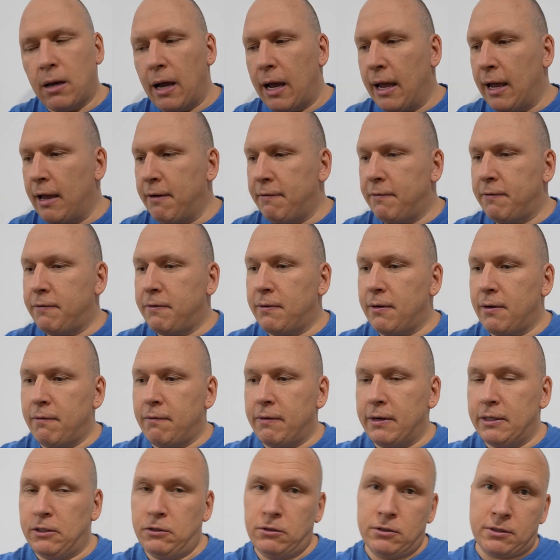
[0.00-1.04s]
I have
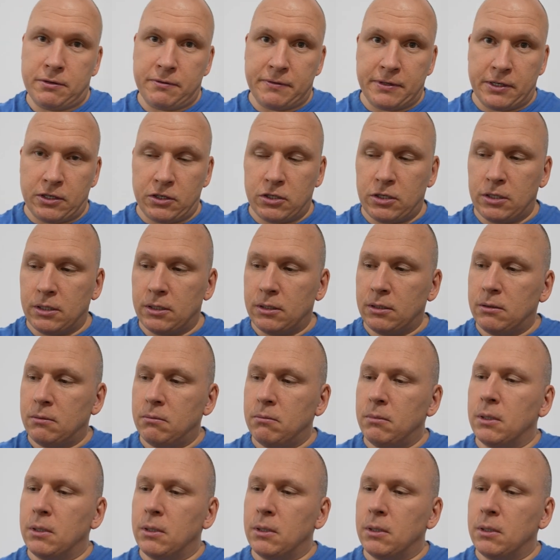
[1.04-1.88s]
the newer version